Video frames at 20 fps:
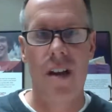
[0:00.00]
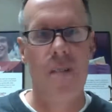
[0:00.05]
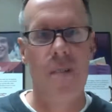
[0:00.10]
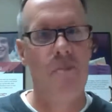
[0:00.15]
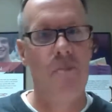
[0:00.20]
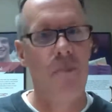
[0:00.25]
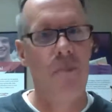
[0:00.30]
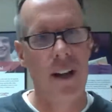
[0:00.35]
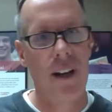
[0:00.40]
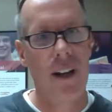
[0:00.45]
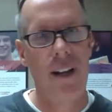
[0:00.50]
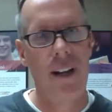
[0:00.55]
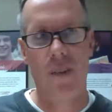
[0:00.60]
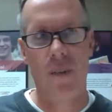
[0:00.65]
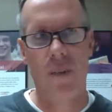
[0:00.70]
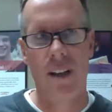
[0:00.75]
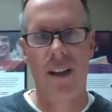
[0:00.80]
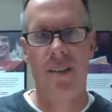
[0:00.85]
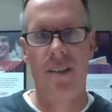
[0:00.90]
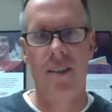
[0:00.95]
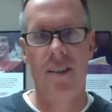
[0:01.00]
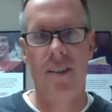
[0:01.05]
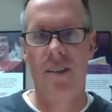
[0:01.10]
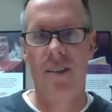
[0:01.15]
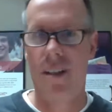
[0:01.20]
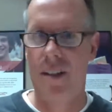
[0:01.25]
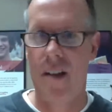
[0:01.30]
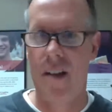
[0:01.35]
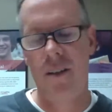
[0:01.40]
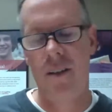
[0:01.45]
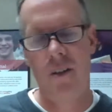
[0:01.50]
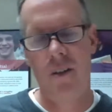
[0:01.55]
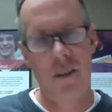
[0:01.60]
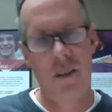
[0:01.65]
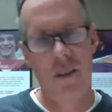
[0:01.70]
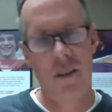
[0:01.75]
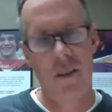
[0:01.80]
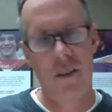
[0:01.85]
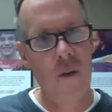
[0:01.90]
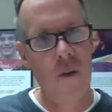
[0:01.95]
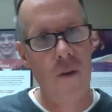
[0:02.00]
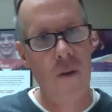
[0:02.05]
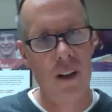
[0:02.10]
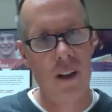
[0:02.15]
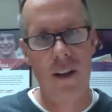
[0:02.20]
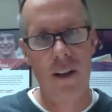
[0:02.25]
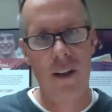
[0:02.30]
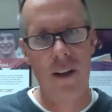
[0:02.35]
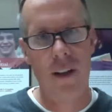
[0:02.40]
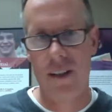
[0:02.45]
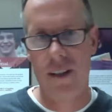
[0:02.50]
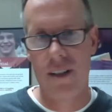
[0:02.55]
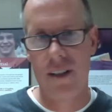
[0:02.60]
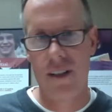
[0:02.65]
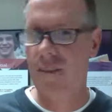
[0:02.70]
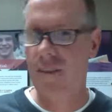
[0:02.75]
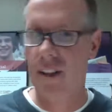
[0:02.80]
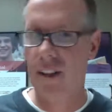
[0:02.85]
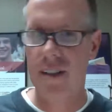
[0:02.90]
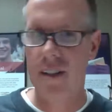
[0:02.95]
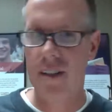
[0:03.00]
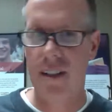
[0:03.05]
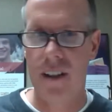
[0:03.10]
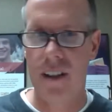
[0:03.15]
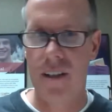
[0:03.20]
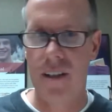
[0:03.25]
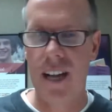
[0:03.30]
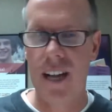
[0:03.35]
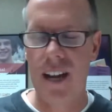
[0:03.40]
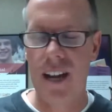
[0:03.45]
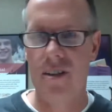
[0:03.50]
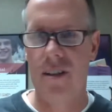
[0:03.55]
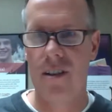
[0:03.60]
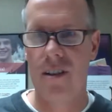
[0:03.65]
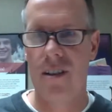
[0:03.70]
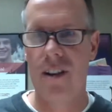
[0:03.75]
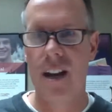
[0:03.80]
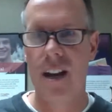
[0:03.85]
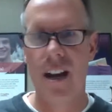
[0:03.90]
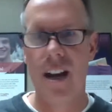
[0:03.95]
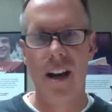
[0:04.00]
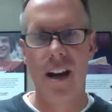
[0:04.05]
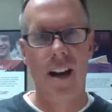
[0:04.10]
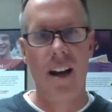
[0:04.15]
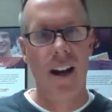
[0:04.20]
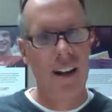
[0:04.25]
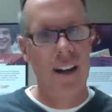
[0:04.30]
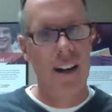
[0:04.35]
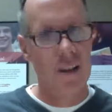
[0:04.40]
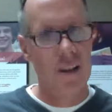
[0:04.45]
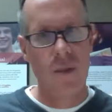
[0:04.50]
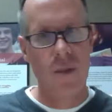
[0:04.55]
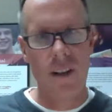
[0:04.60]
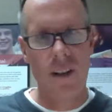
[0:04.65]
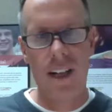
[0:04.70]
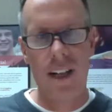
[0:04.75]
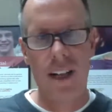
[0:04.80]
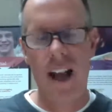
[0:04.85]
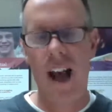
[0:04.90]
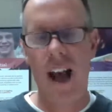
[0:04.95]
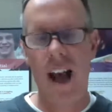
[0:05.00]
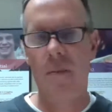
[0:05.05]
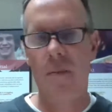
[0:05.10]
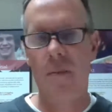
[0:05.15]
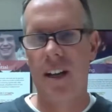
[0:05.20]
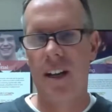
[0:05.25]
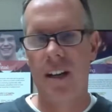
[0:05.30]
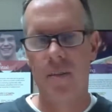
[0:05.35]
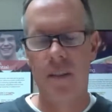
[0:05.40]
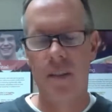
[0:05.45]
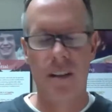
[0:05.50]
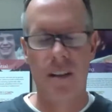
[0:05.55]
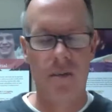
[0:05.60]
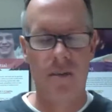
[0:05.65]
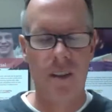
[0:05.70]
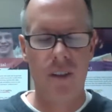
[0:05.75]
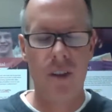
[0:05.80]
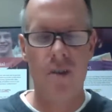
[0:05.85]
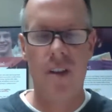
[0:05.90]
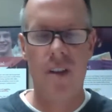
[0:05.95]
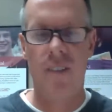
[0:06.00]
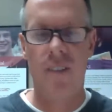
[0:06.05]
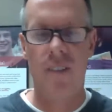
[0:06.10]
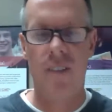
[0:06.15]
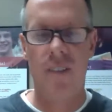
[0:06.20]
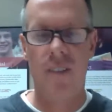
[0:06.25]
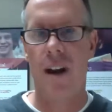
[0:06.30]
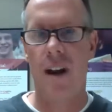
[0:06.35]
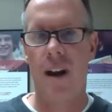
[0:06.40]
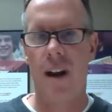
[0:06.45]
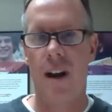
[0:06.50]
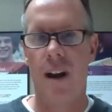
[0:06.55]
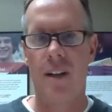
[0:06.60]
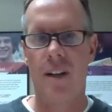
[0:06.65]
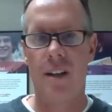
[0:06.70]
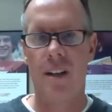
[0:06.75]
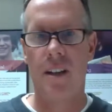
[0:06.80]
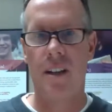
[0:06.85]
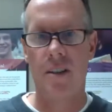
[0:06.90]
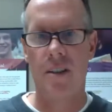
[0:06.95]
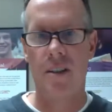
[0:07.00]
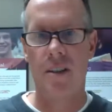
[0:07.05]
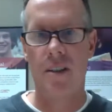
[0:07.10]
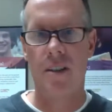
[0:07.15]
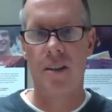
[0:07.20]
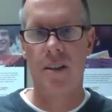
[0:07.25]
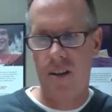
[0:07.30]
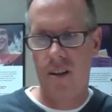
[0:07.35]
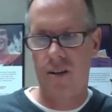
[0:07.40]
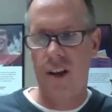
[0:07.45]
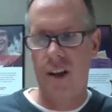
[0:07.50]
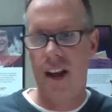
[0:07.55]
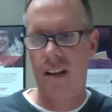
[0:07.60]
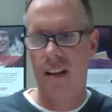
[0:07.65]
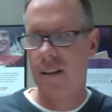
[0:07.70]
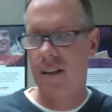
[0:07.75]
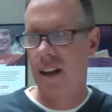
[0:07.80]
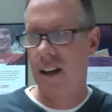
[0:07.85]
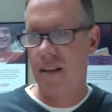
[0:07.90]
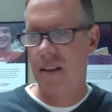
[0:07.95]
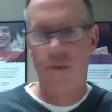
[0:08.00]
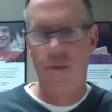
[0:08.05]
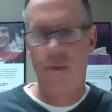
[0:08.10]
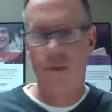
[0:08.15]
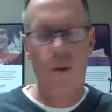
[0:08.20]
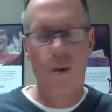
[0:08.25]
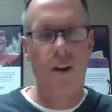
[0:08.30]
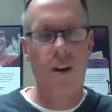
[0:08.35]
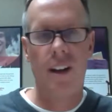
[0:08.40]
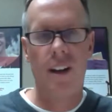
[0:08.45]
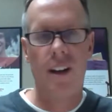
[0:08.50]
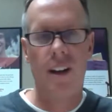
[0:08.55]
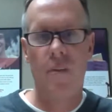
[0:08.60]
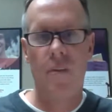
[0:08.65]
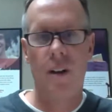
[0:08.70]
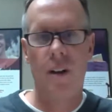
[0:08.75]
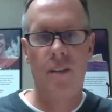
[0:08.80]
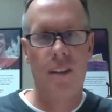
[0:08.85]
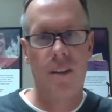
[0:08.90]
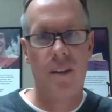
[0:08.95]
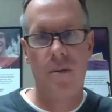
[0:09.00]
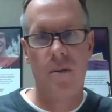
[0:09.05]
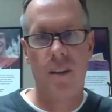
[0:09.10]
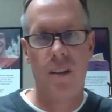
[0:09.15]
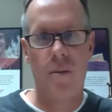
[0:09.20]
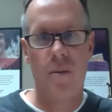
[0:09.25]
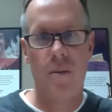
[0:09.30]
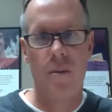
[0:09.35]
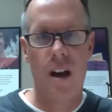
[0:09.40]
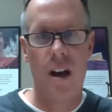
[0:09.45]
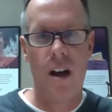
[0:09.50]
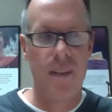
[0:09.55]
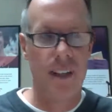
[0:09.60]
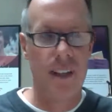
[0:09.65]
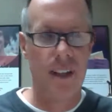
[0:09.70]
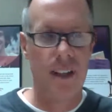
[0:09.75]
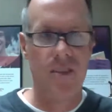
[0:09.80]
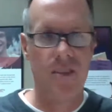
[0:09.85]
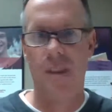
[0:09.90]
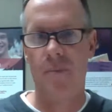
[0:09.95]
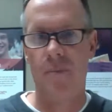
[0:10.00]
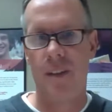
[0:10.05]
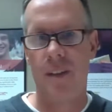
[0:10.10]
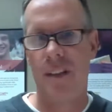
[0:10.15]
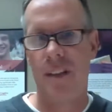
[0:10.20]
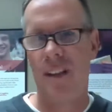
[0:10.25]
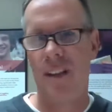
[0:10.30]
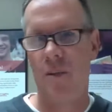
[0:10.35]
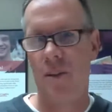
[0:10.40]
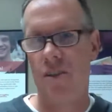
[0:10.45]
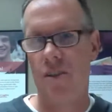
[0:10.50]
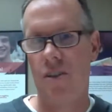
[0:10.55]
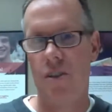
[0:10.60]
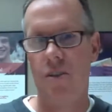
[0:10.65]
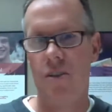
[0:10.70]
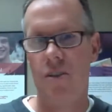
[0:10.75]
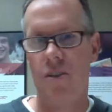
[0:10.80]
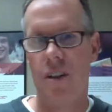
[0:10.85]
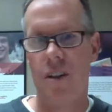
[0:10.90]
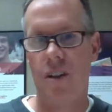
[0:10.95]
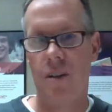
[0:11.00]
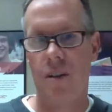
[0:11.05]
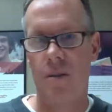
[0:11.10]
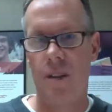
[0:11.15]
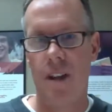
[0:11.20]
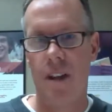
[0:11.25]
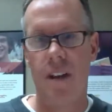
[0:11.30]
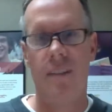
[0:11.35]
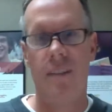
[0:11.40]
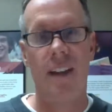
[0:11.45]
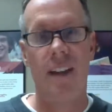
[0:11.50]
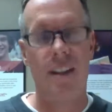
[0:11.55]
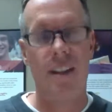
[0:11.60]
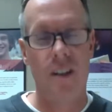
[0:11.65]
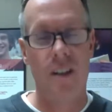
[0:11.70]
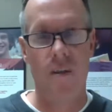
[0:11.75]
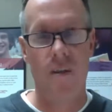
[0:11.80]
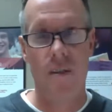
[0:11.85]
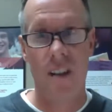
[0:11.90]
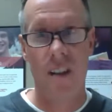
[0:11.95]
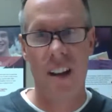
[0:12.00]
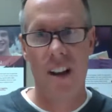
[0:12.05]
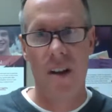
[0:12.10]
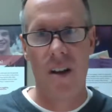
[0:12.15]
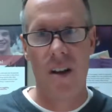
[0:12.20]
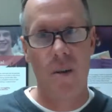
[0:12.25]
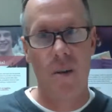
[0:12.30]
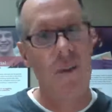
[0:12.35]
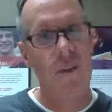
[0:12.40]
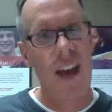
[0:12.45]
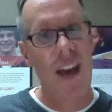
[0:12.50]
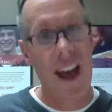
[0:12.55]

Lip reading: But it's when they sit down and do their homework or have to listen to their teacher. And it's really common. It can be confusing for parents because you see your child focusing on one thing really well, but then something they wouldn't choose to do, they don't. Well, that